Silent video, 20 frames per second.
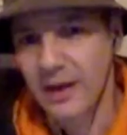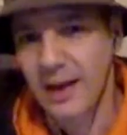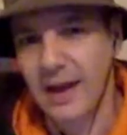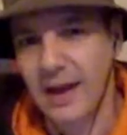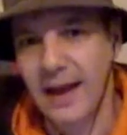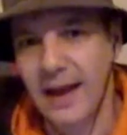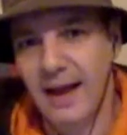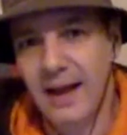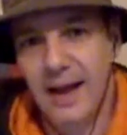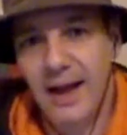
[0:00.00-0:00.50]

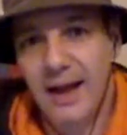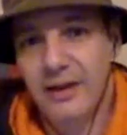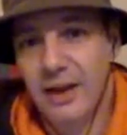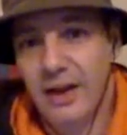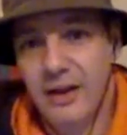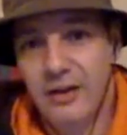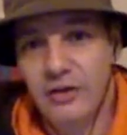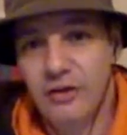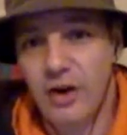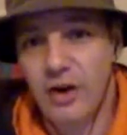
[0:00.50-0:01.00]

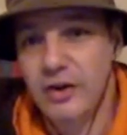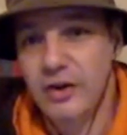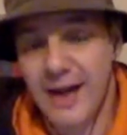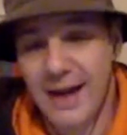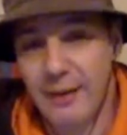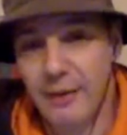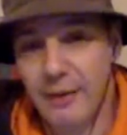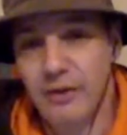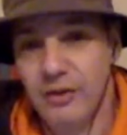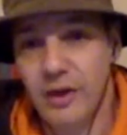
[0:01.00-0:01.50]
and showed you
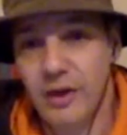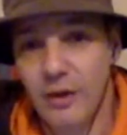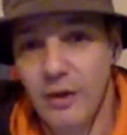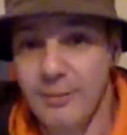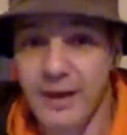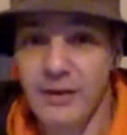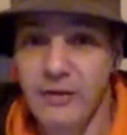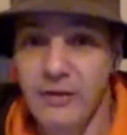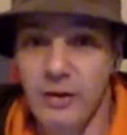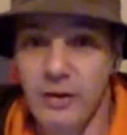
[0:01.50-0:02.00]
how it's done,
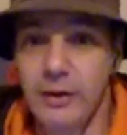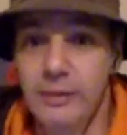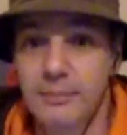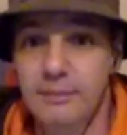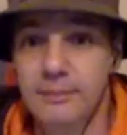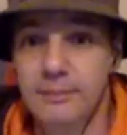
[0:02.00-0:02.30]
basically.